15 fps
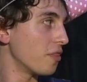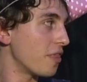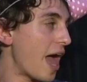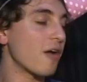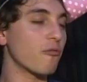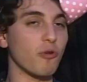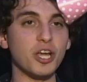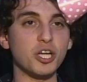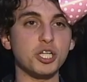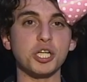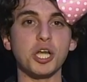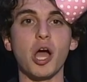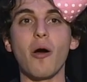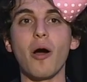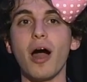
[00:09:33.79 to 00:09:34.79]
that
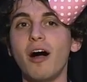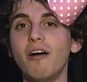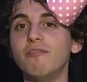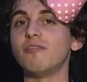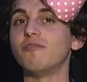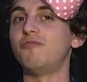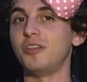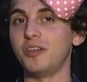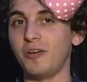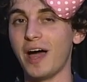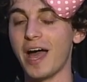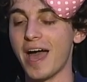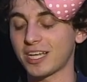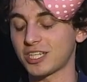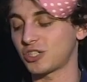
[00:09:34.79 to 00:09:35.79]
ratio of vanilla
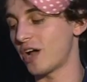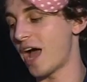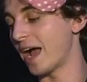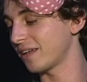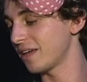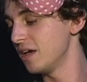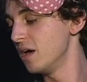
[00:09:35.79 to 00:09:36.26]
extract.